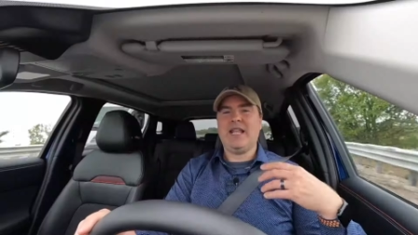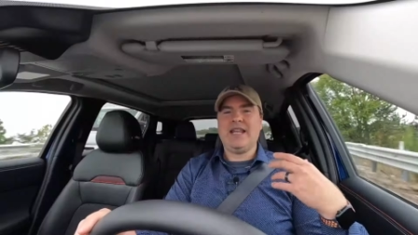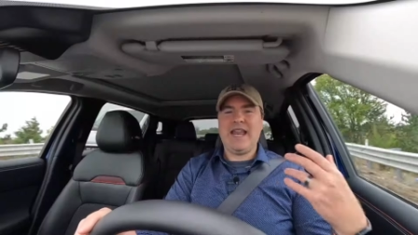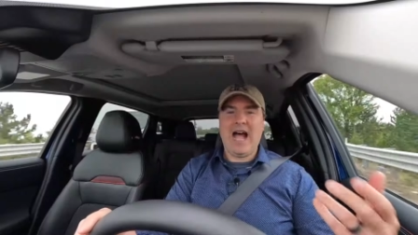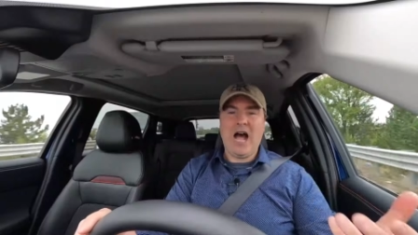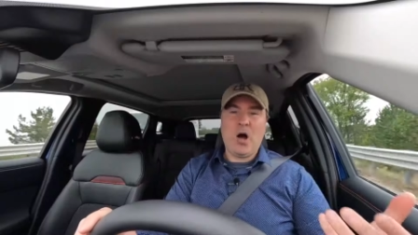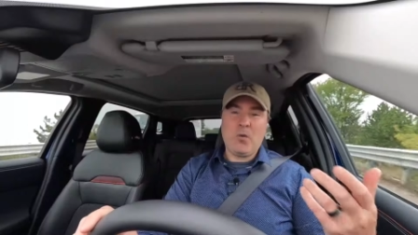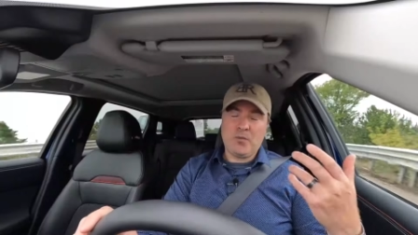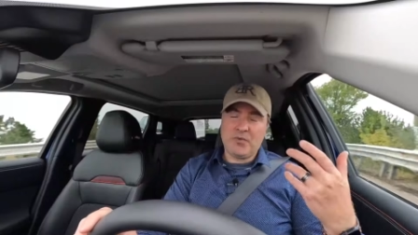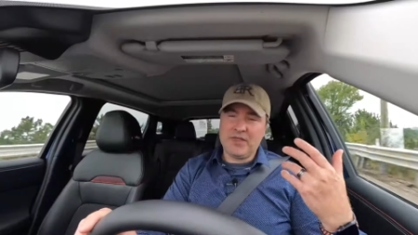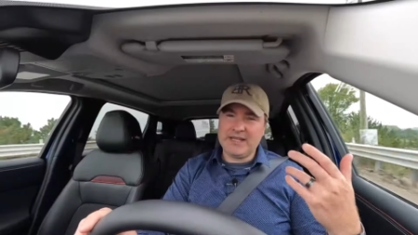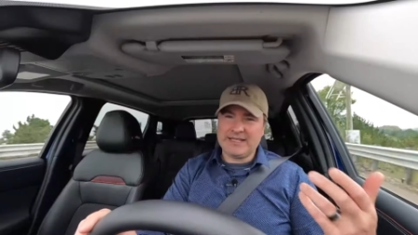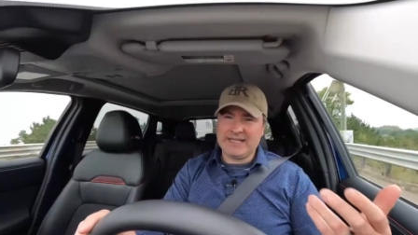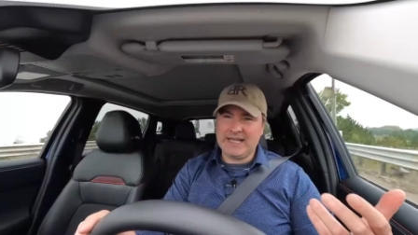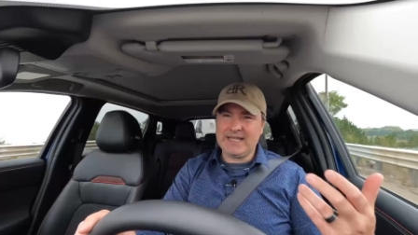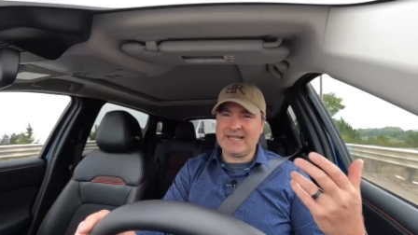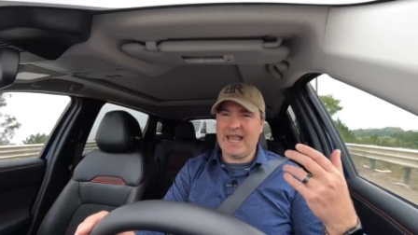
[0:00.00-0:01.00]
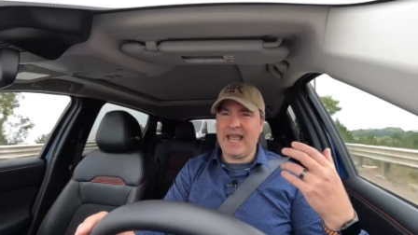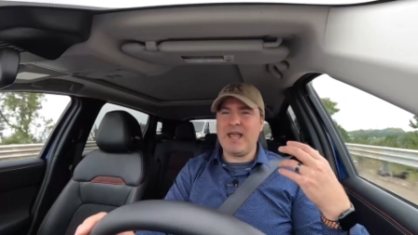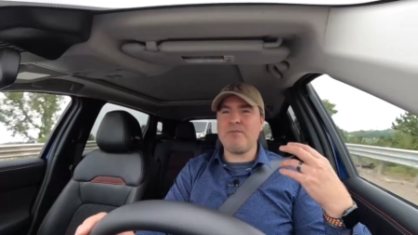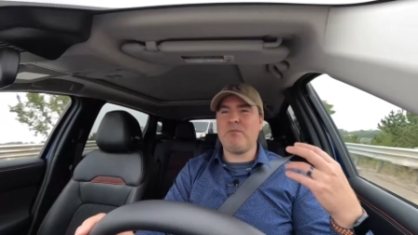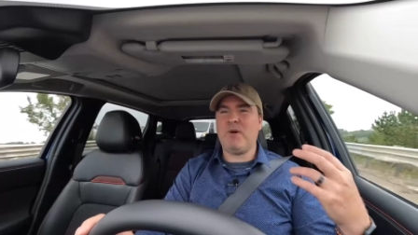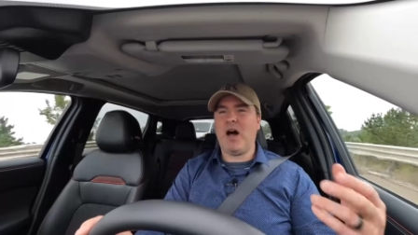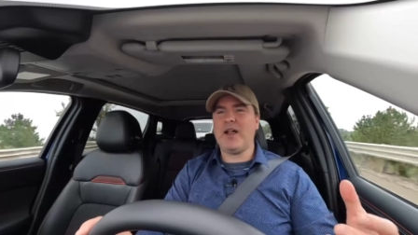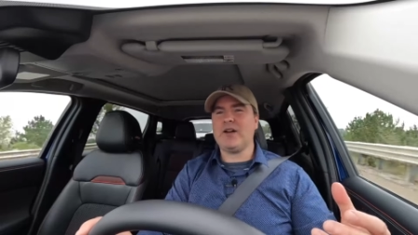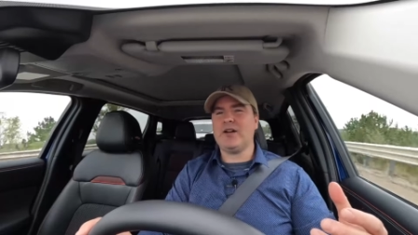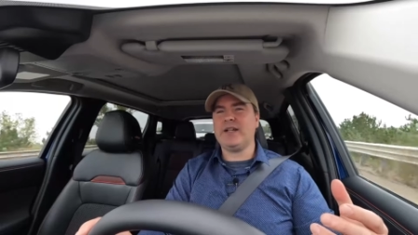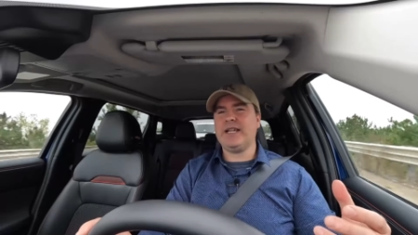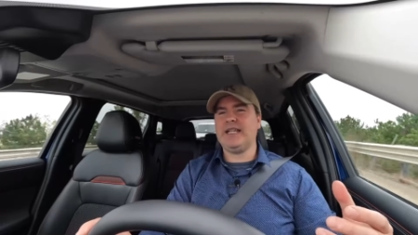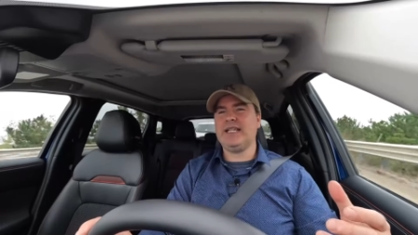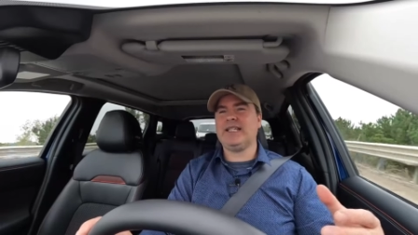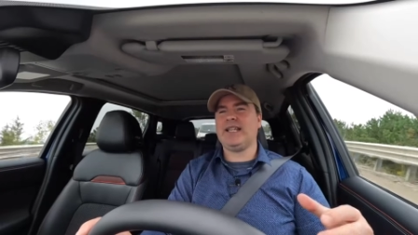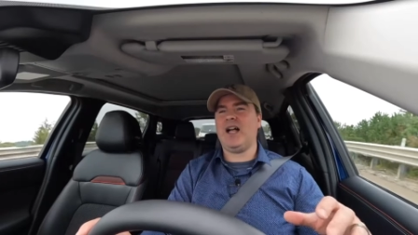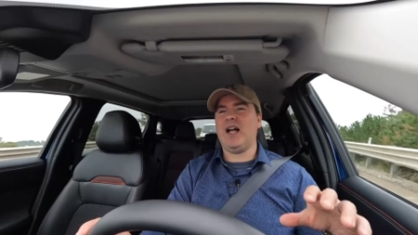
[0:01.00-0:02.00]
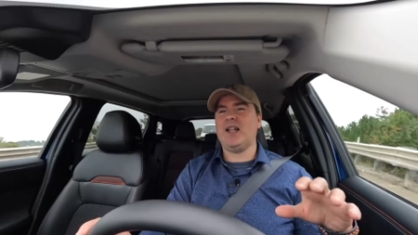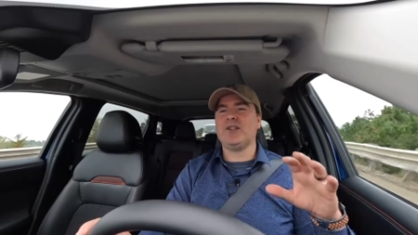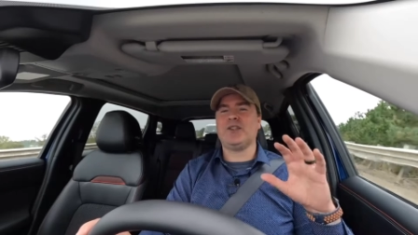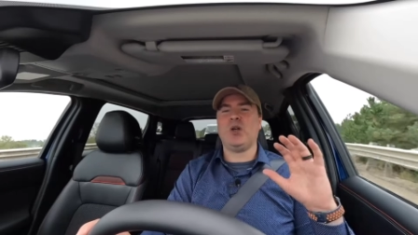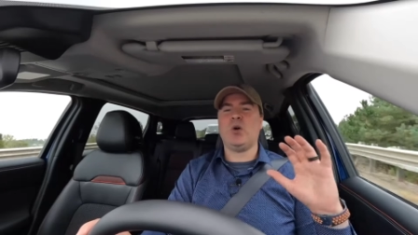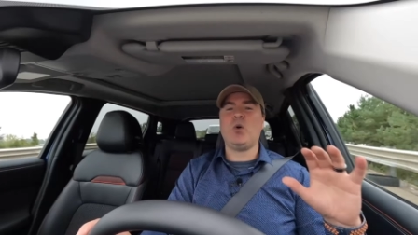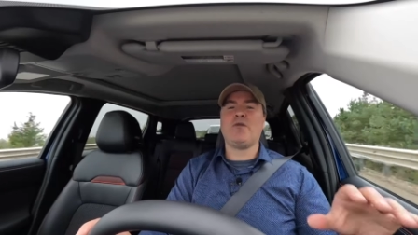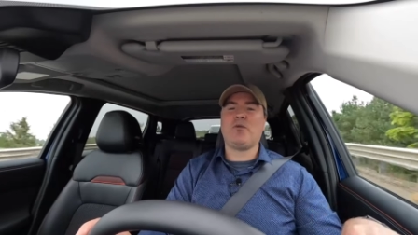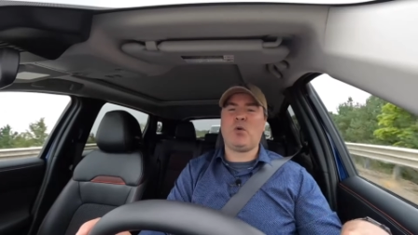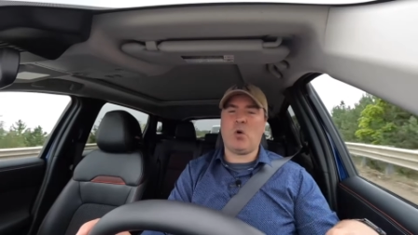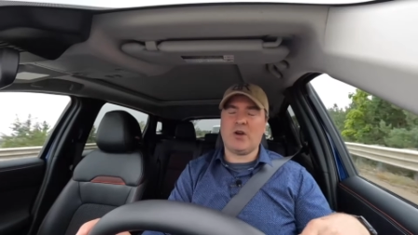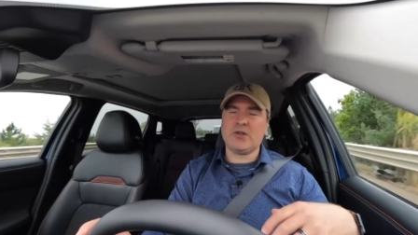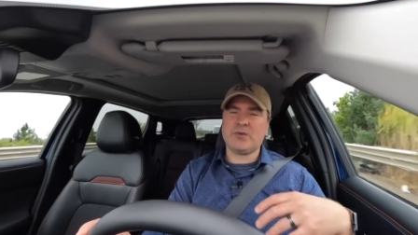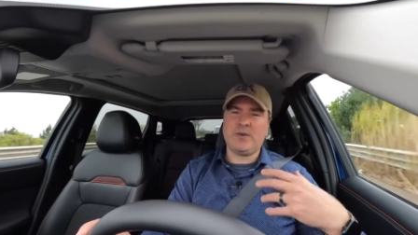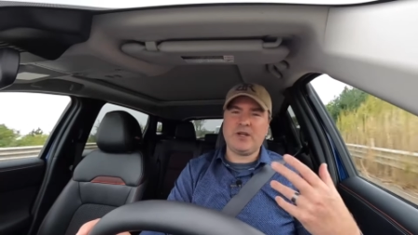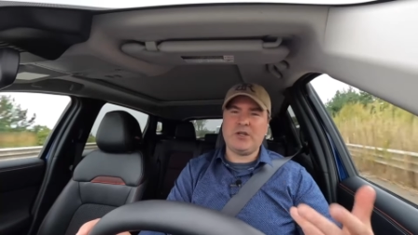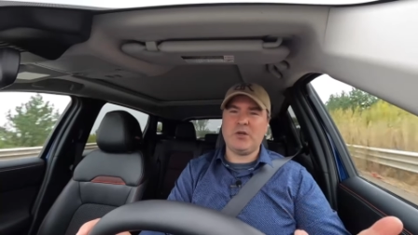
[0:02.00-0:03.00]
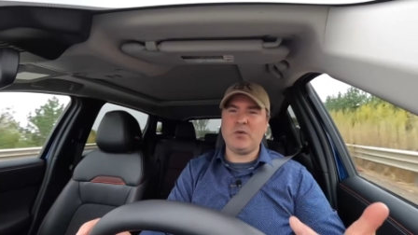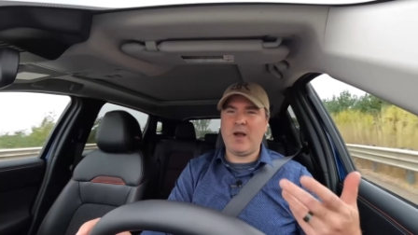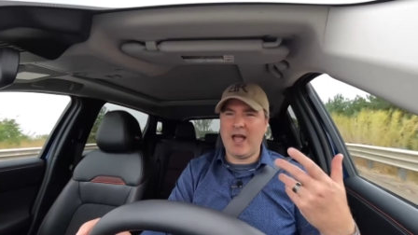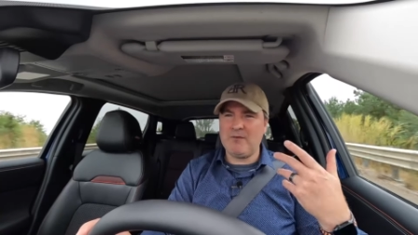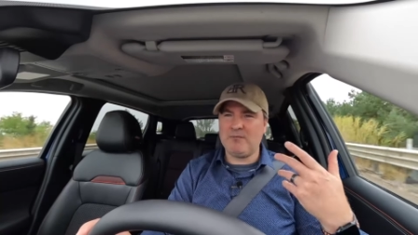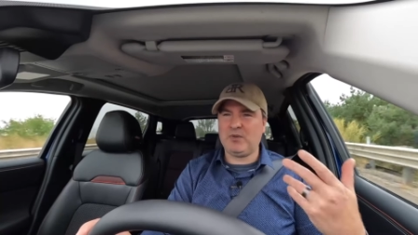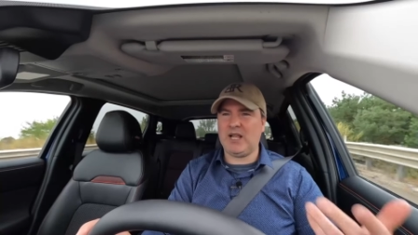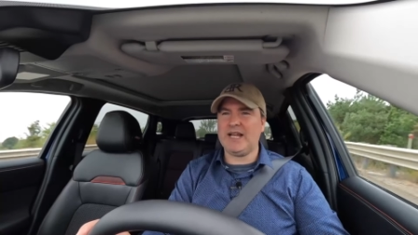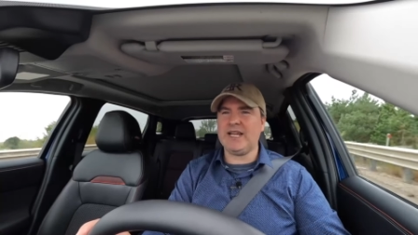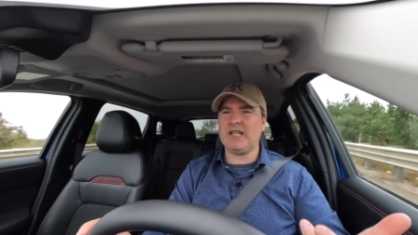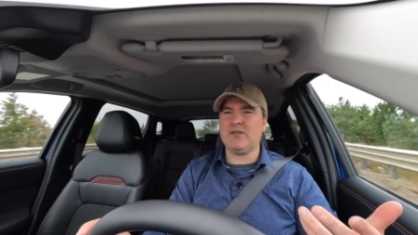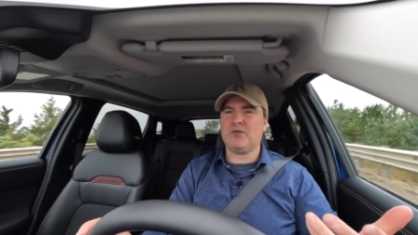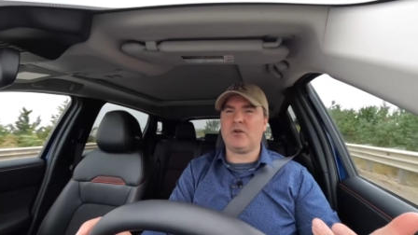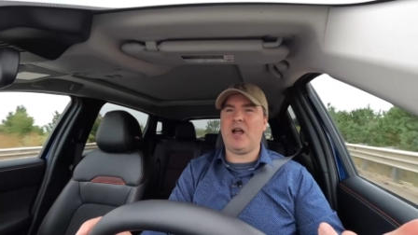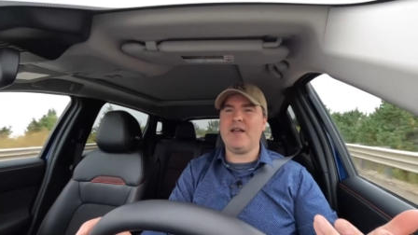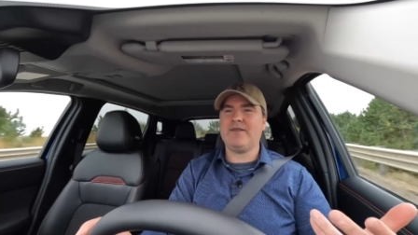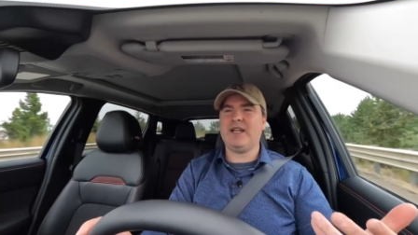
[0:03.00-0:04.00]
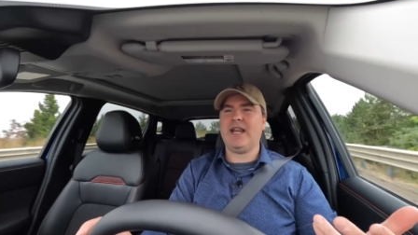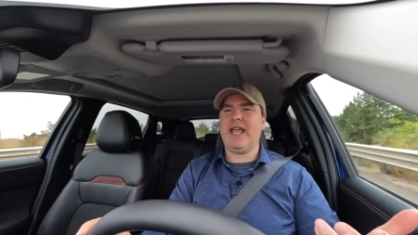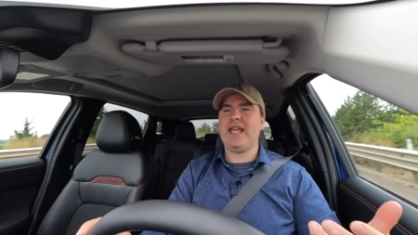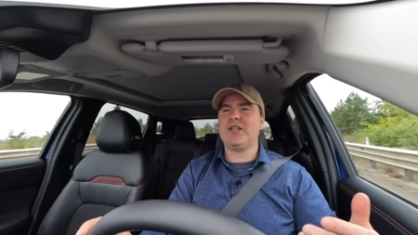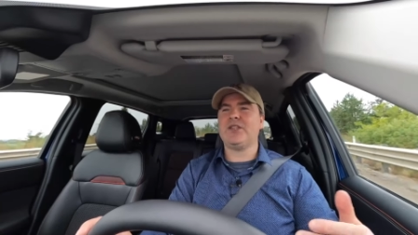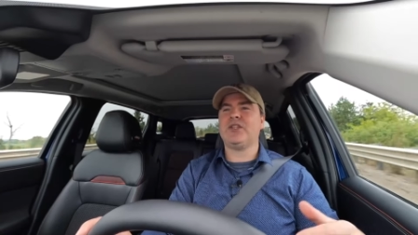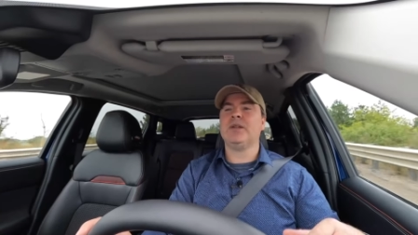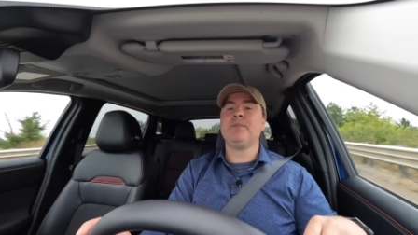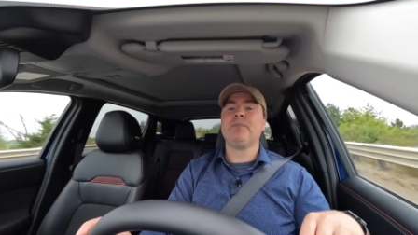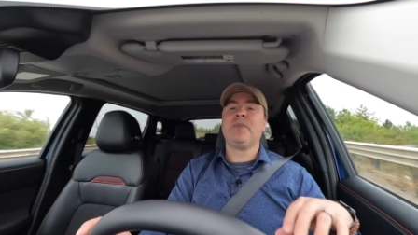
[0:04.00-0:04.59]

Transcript: Now, this is a modern Nissan, so of course we do have plenty of driving aids.